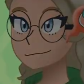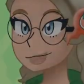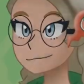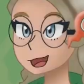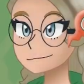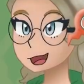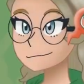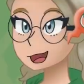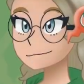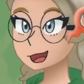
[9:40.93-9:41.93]
And we
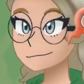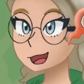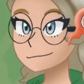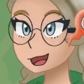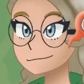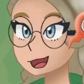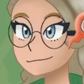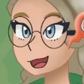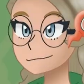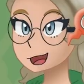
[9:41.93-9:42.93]
need to not get
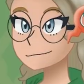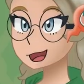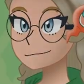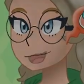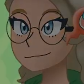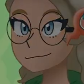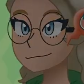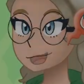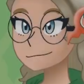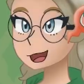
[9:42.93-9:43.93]
greedy.
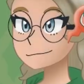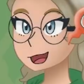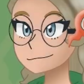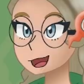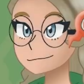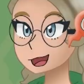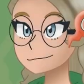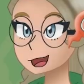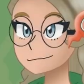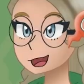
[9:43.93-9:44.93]
And we're still
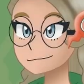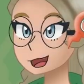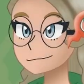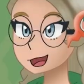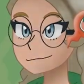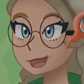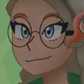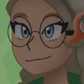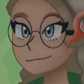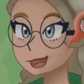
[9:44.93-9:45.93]
taunted
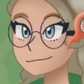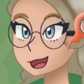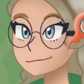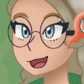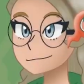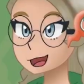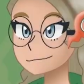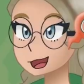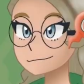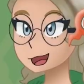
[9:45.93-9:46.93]
for another
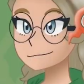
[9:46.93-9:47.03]
turn.